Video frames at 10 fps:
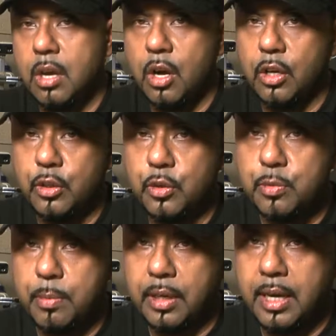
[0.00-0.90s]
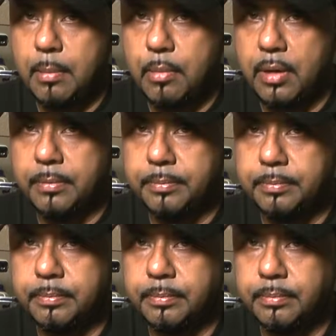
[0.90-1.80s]
I can use my camera.
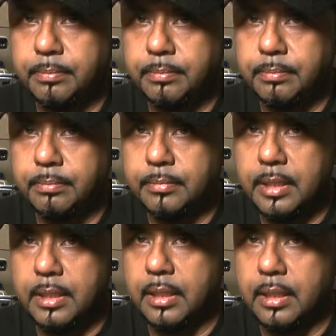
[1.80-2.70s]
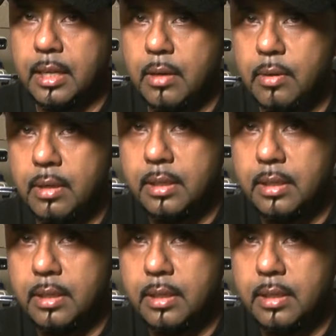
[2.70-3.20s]
There you go.